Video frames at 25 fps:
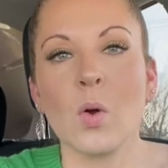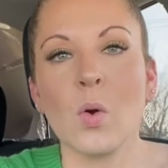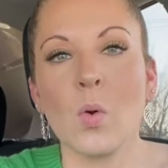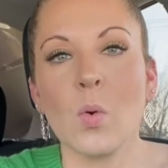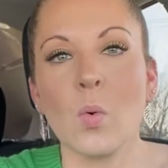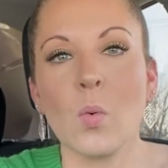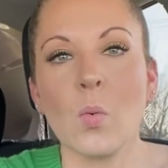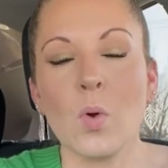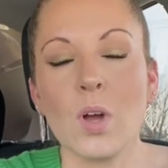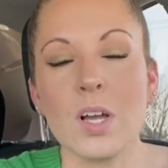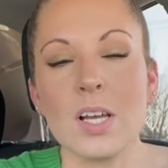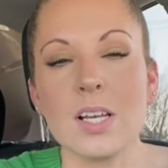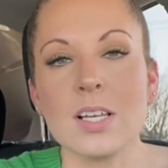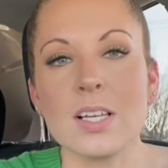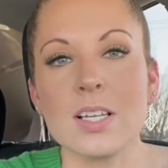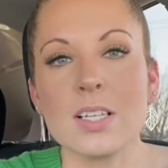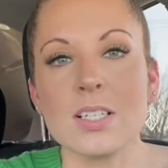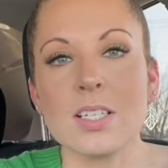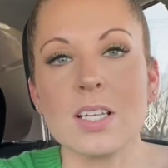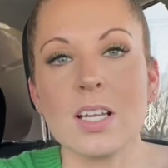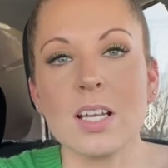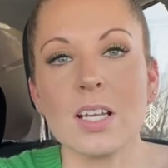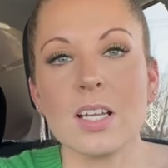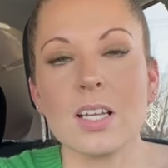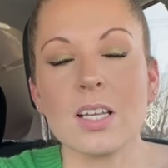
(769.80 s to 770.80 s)

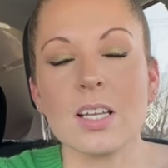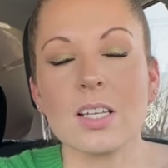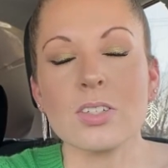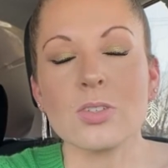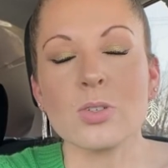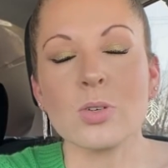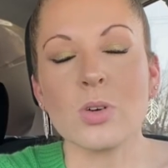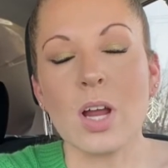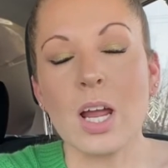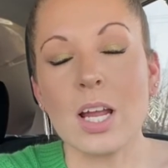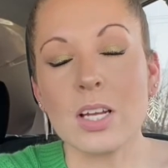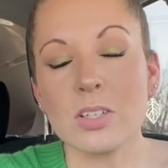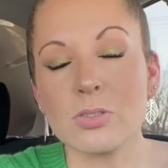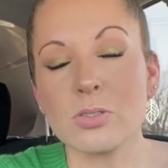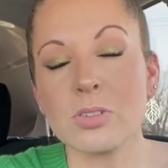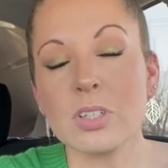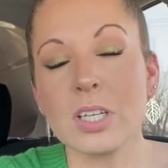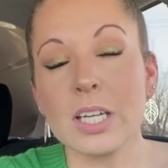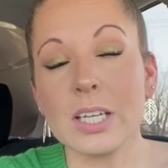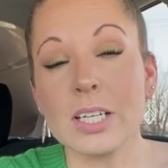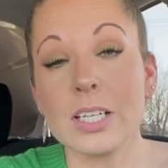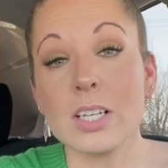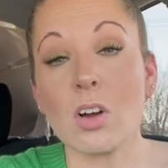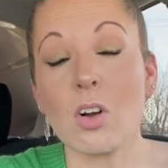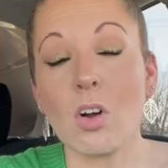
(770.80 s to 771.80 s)
was trying to
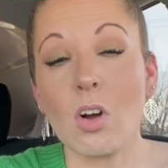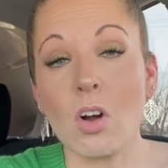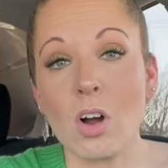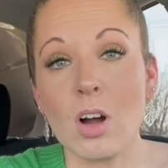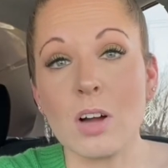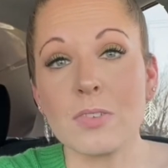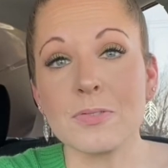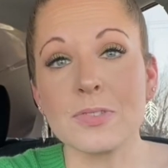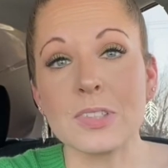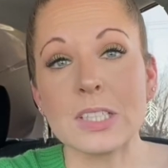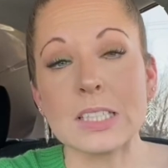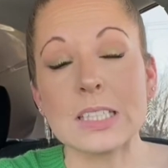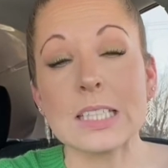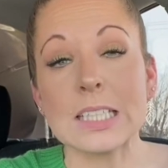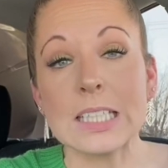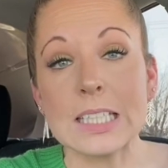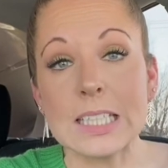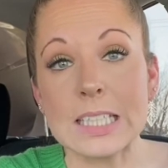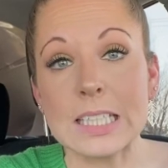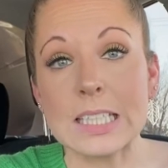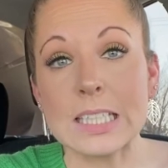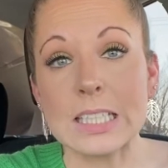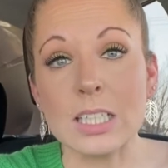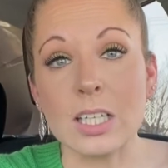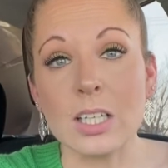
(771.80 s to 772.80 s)
get it off the
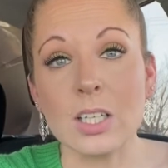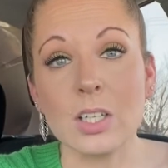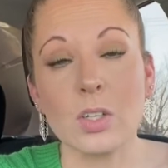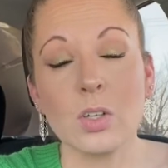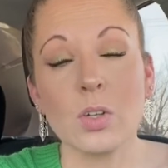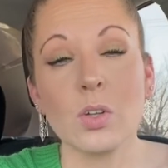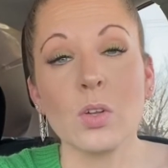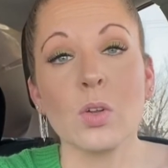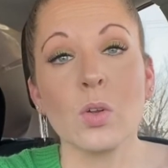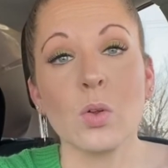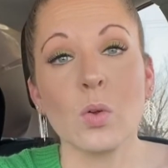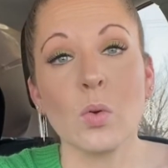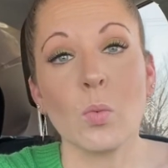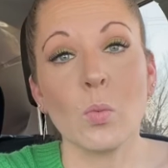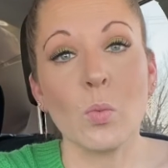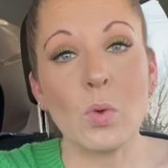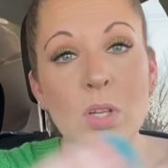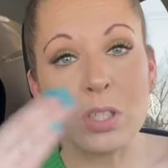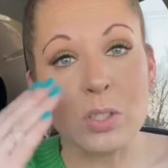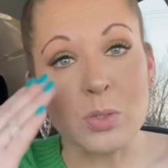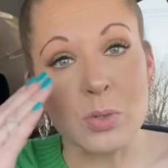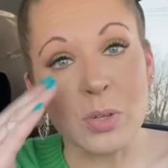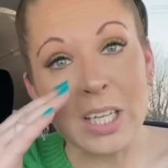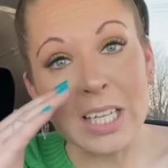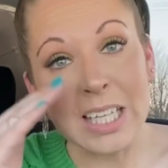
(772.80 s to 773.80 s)
lid when
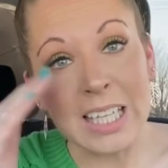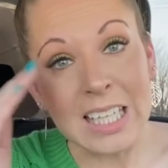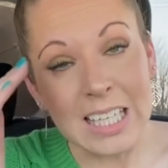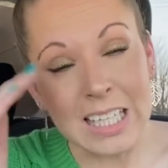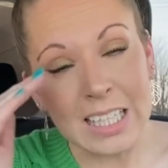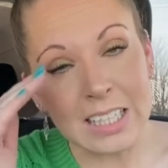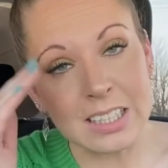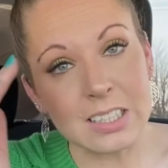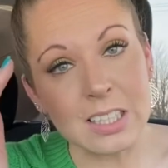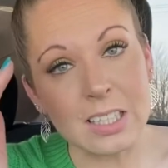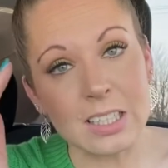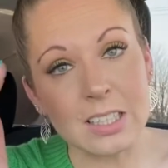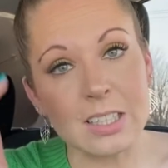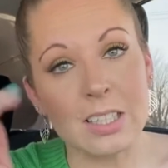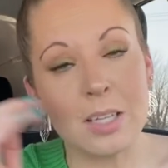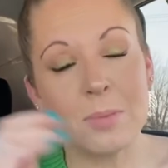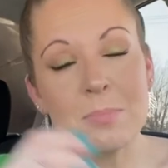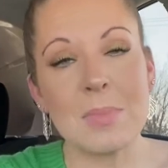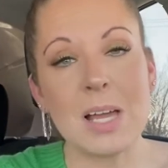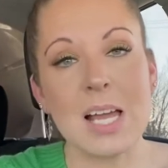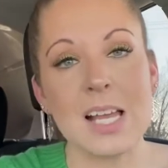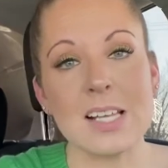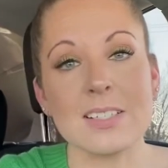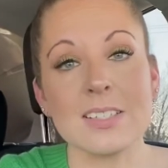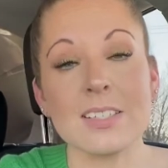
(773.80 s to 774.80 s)
you hit the
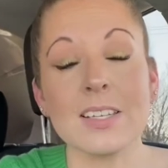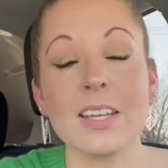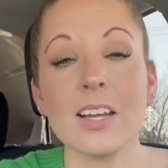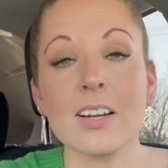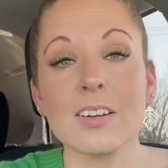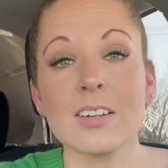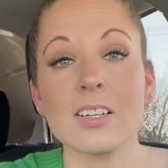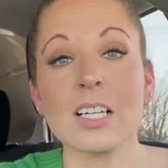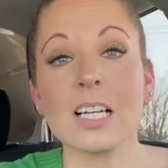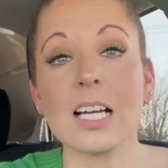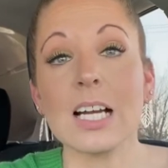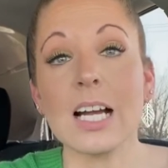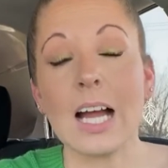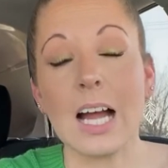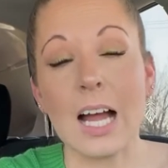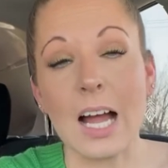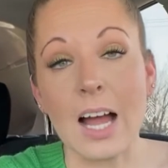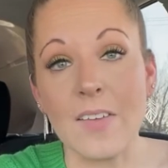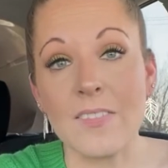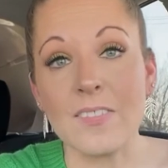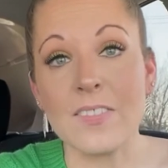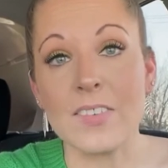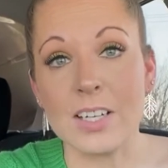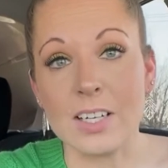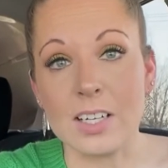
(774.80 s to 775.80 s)
mascara
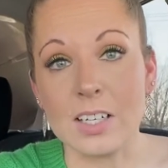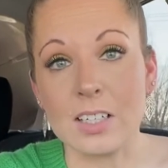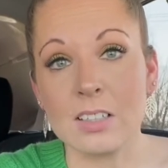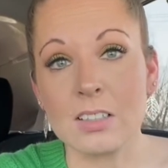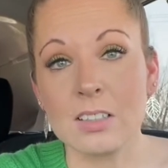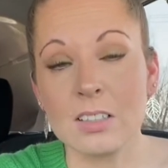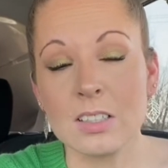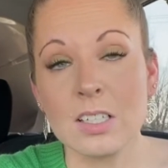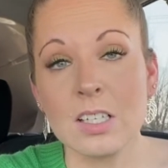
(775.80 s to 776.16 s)
on there.